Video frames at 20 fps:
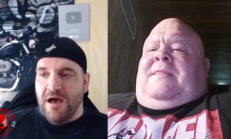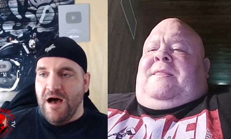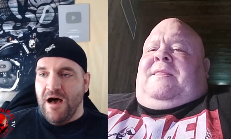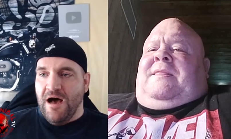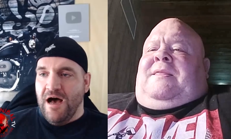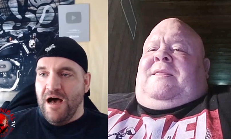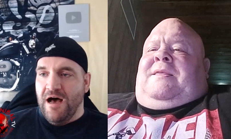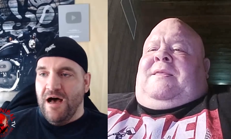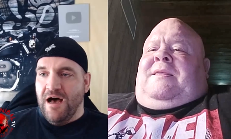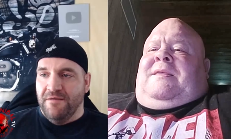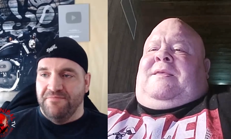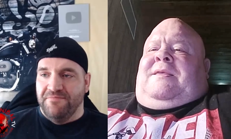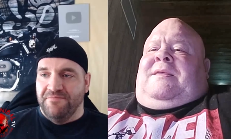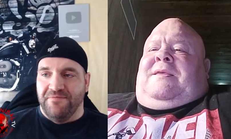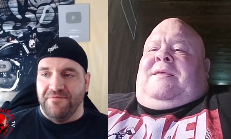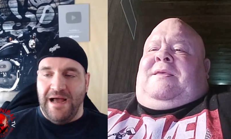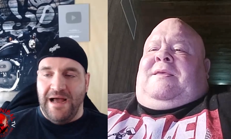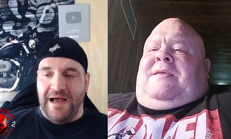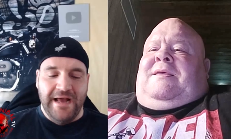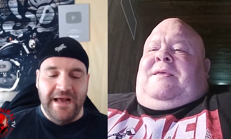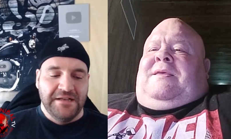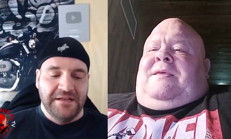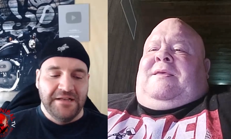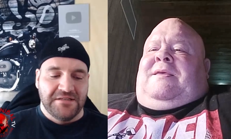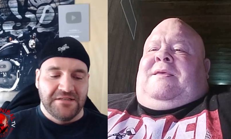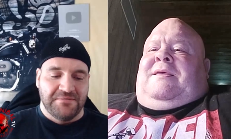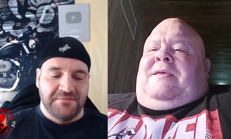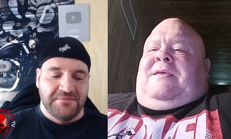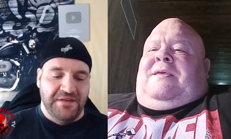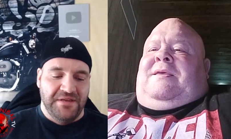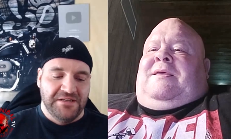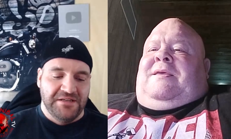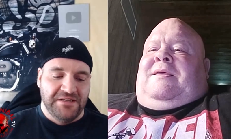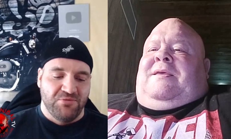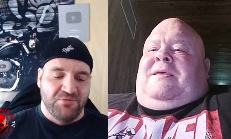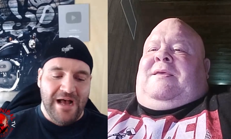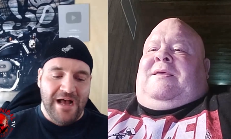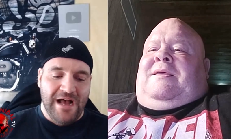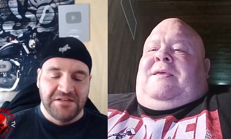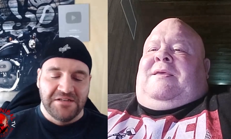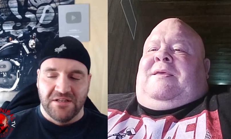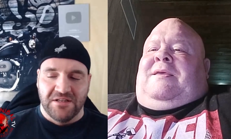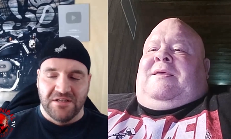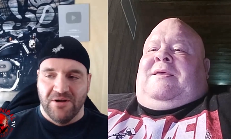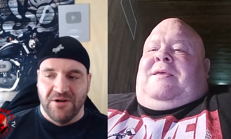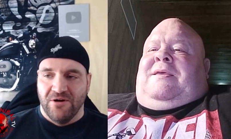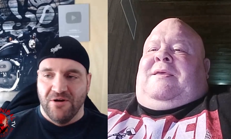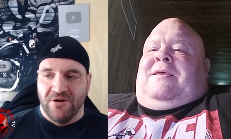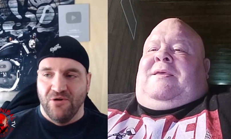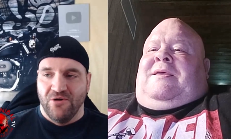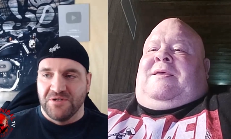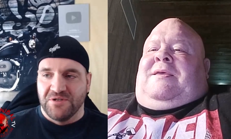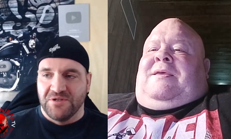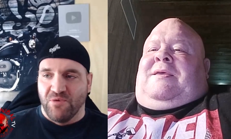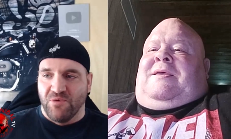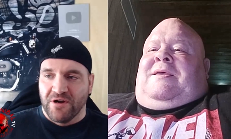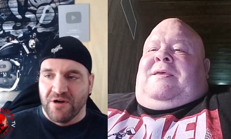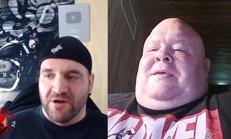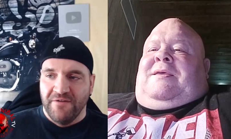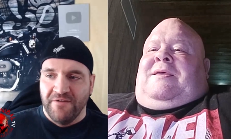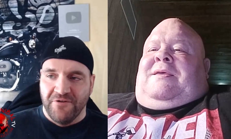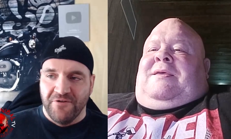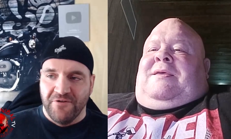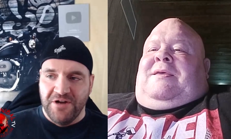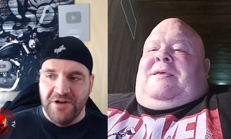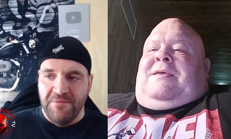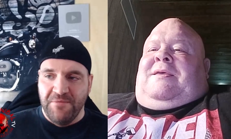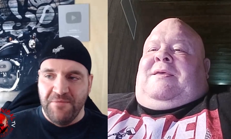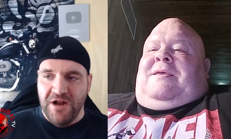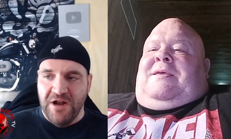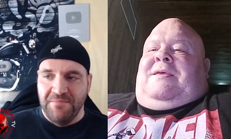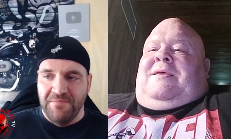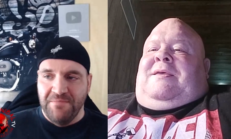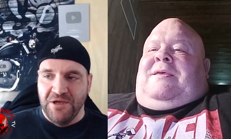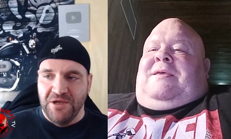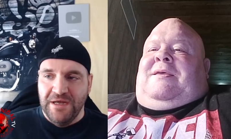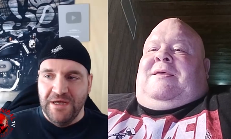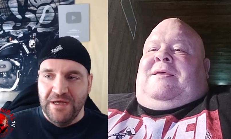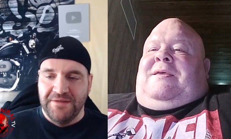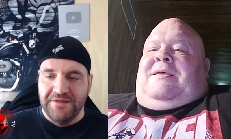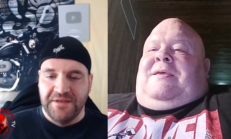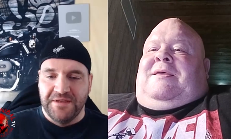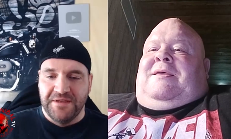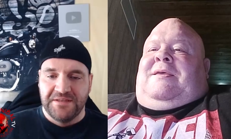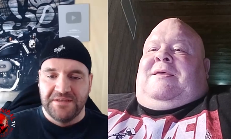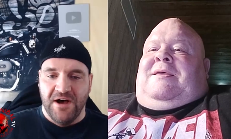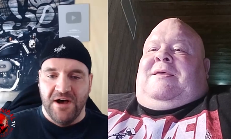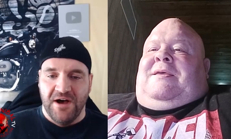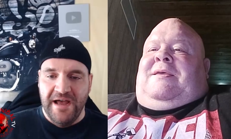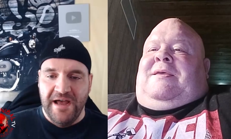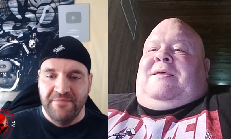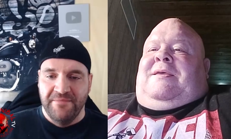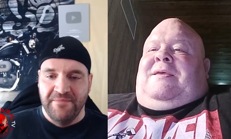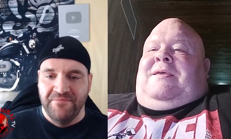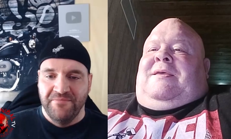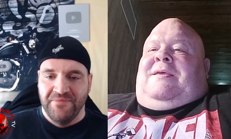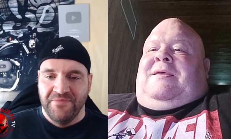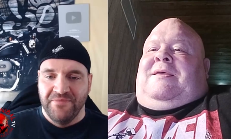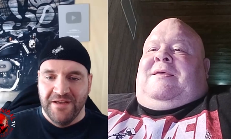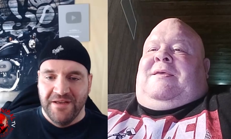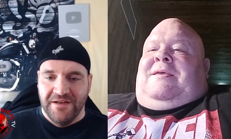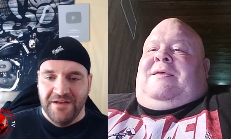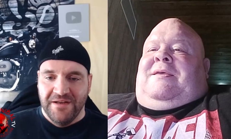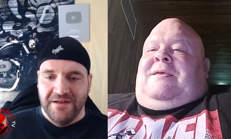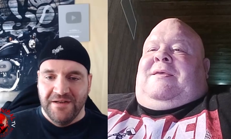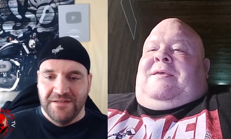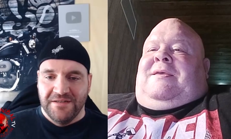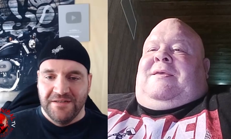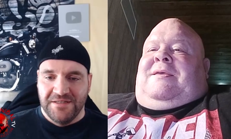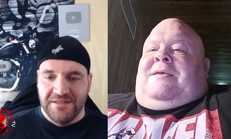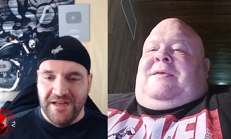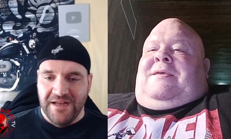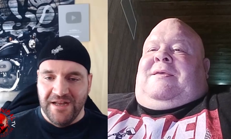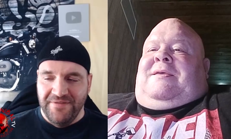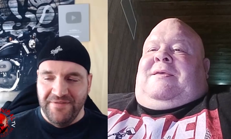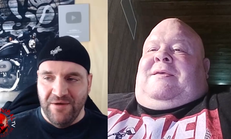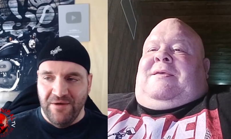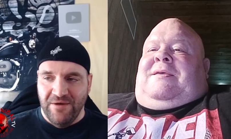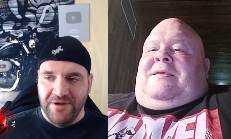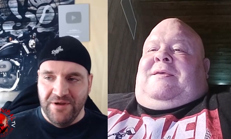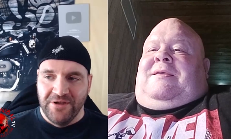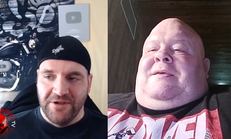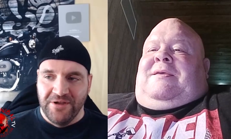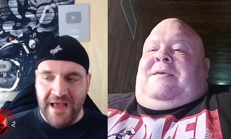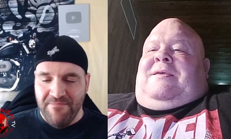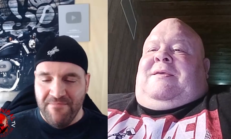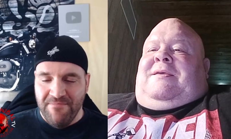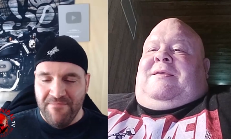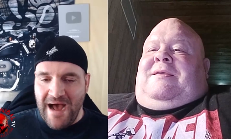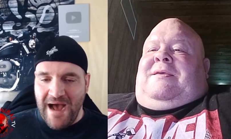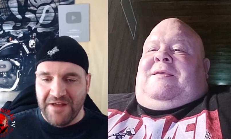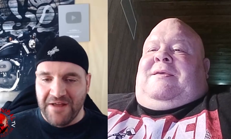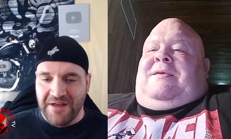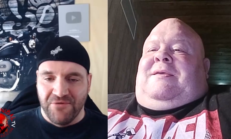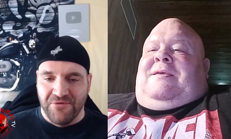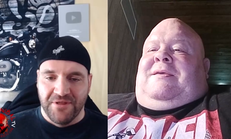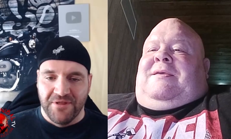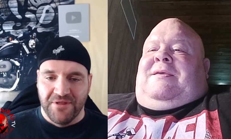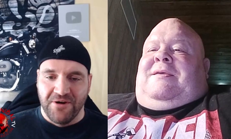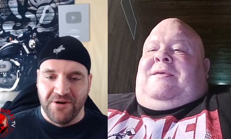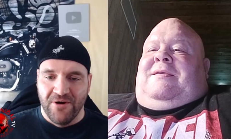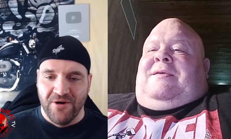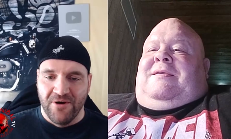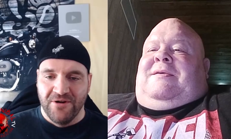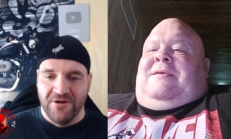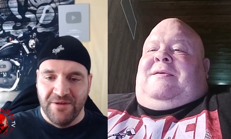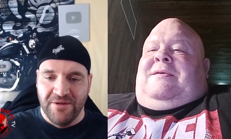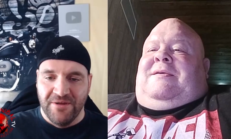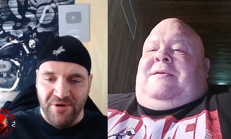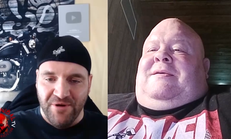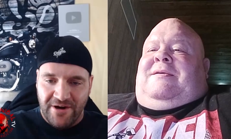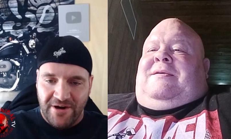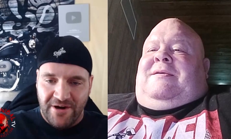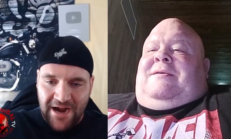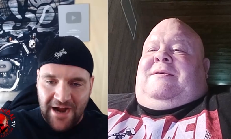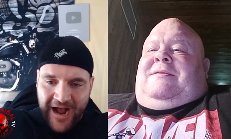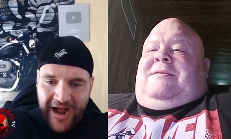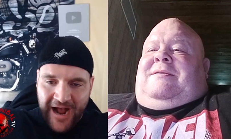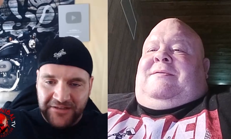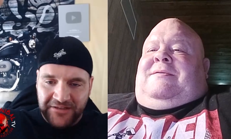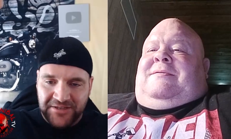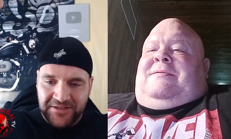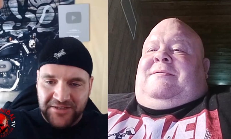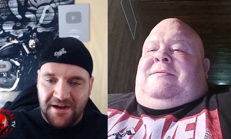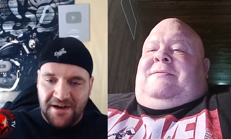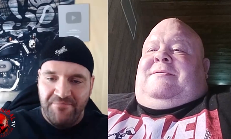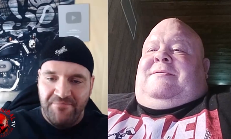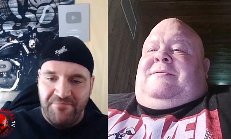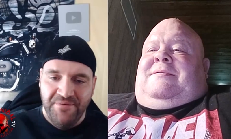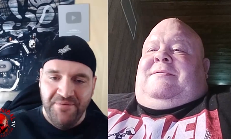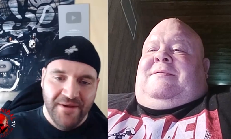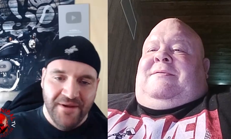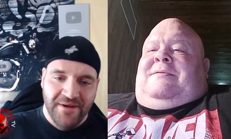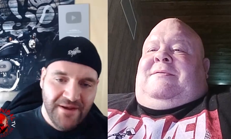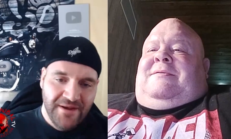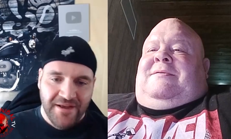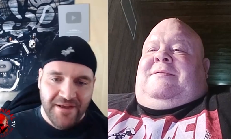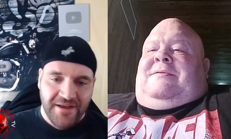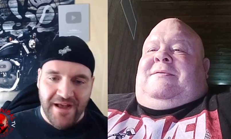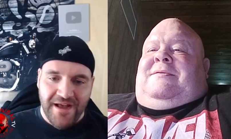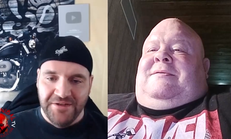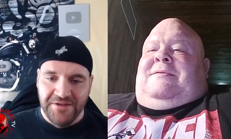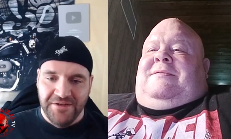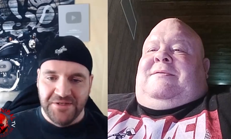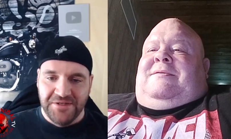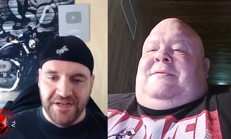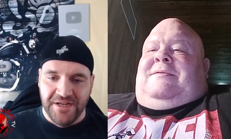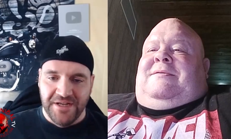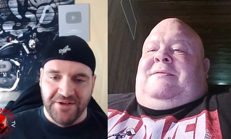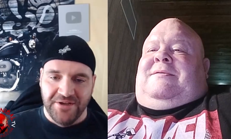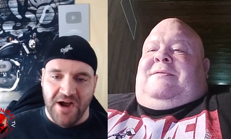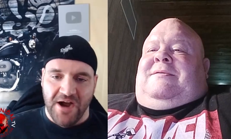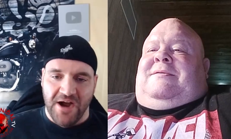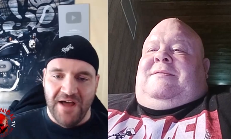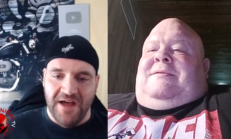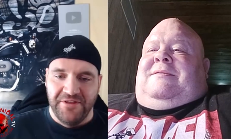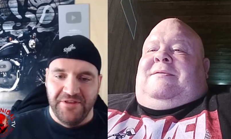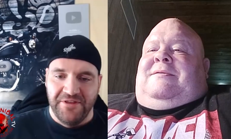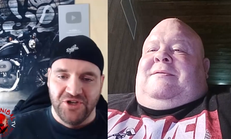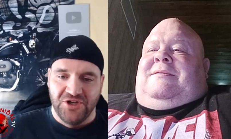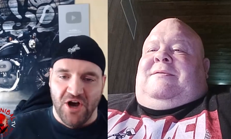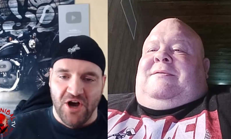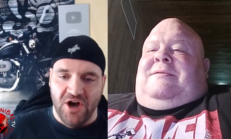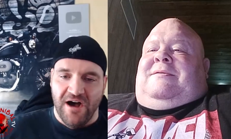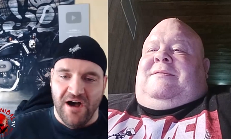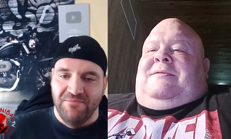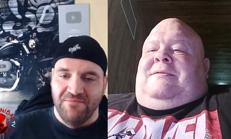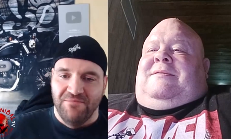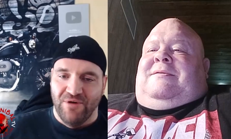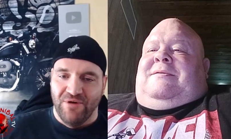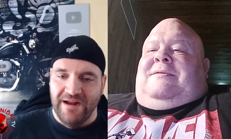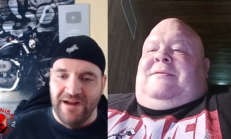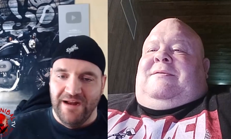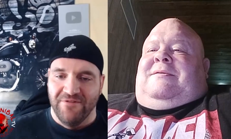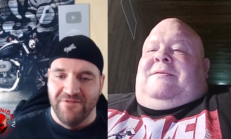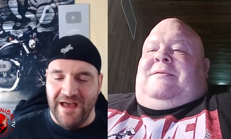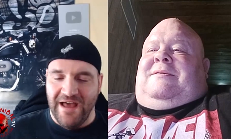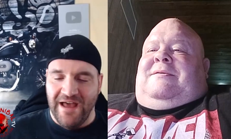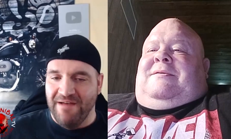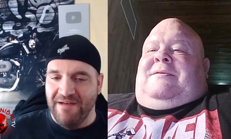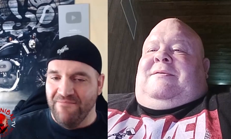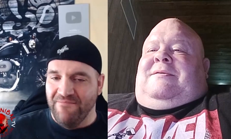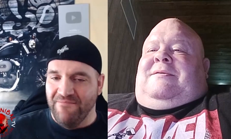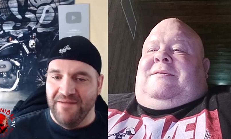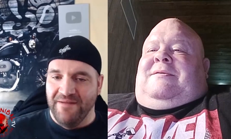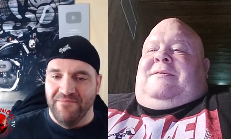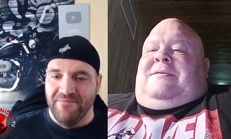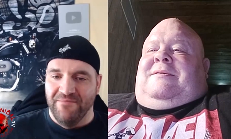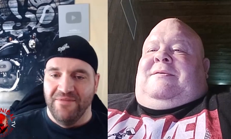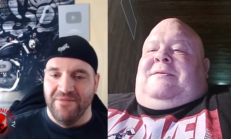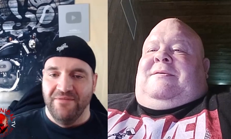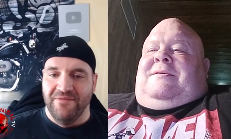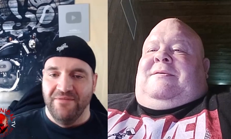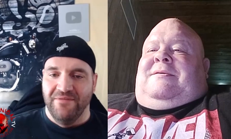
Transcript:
Speaker 1: Uh, I guess this wrestler who was working for W W E at the time said that when you came back through the curtain, you put your hands up and you said you got the job, whatever that meant.